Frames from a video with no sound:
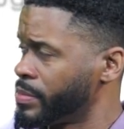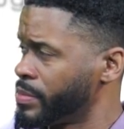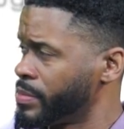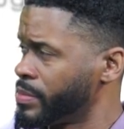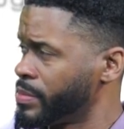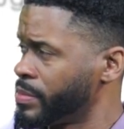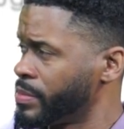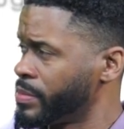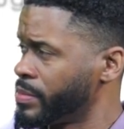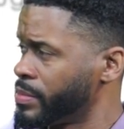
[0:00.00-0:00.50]

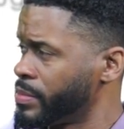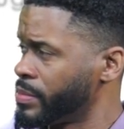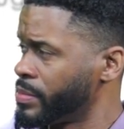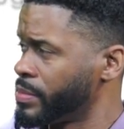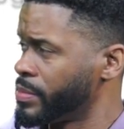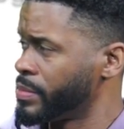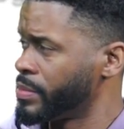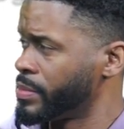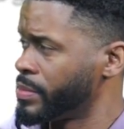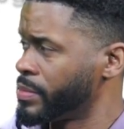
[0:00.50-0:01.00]

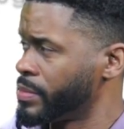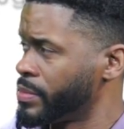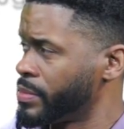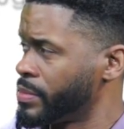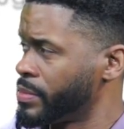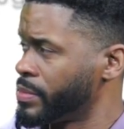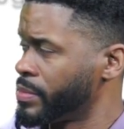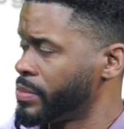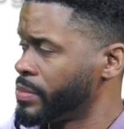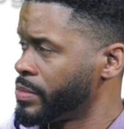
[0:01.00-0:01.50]

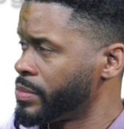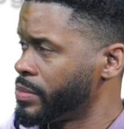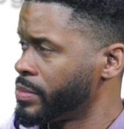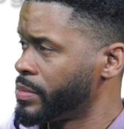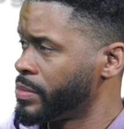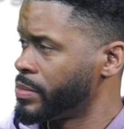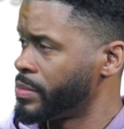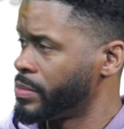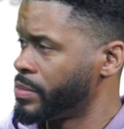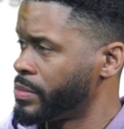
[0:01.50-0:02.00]

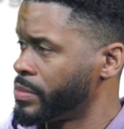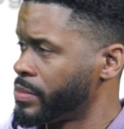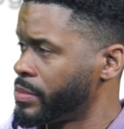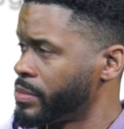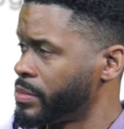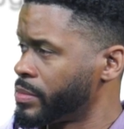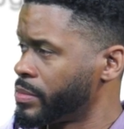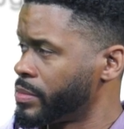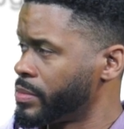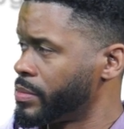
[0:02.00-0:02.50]

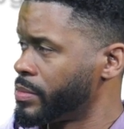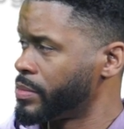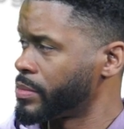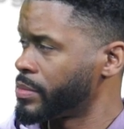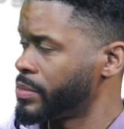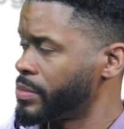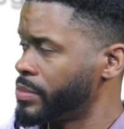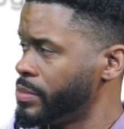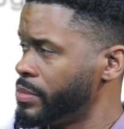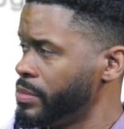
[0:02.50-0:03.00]

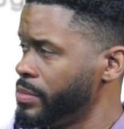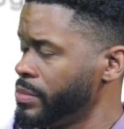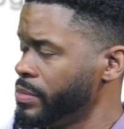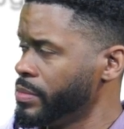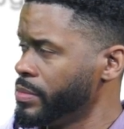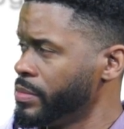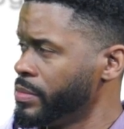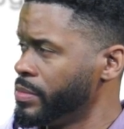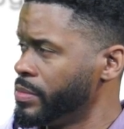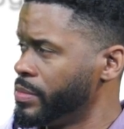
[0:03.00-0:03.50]

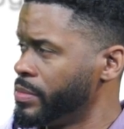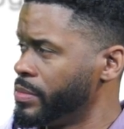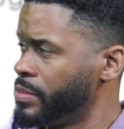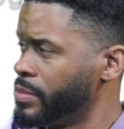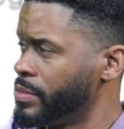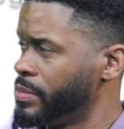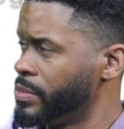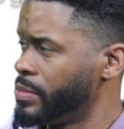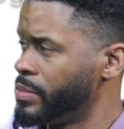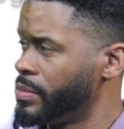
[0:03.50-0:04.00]

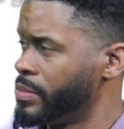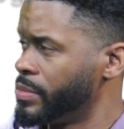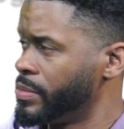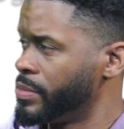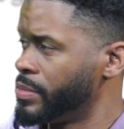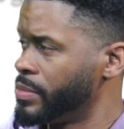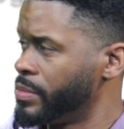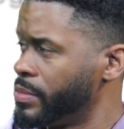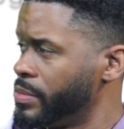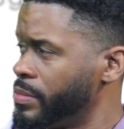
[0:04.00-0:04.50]

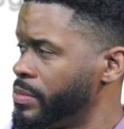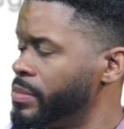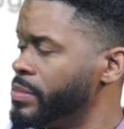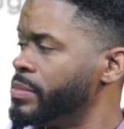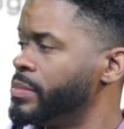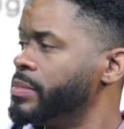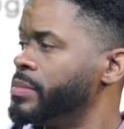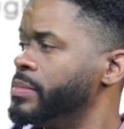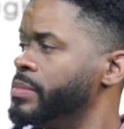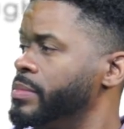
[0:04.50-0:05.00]

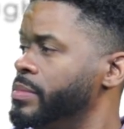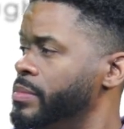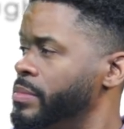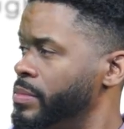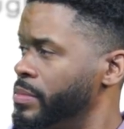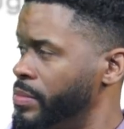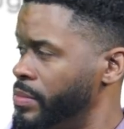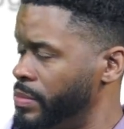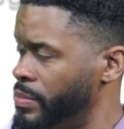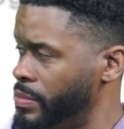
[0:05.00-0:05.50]

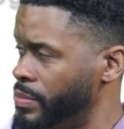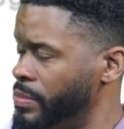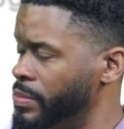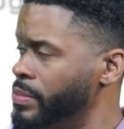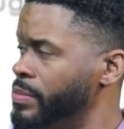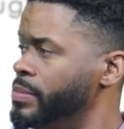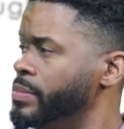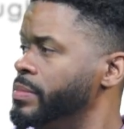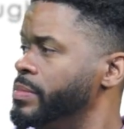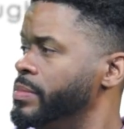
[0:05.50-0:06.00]

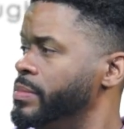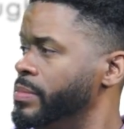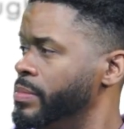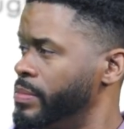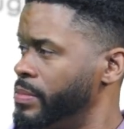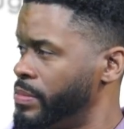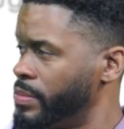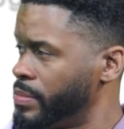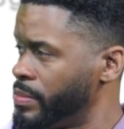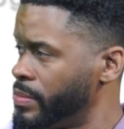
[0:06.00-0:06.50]

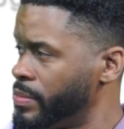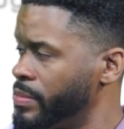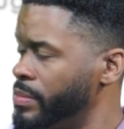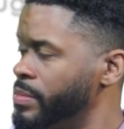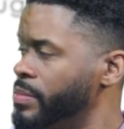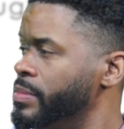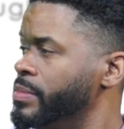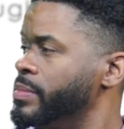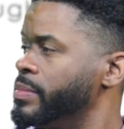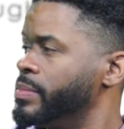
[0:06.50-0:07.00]

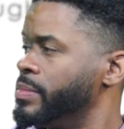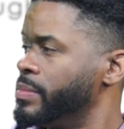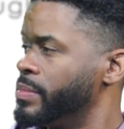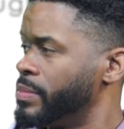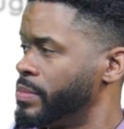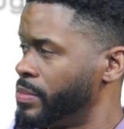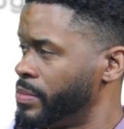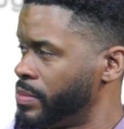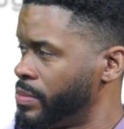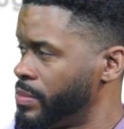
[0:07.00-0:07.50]

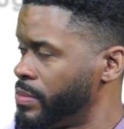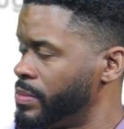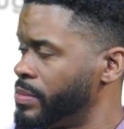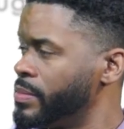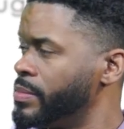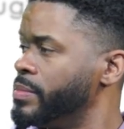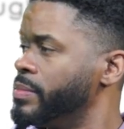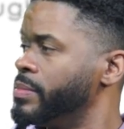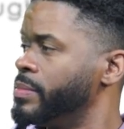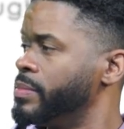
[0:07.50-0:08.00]
No words are spoken by the person on screen.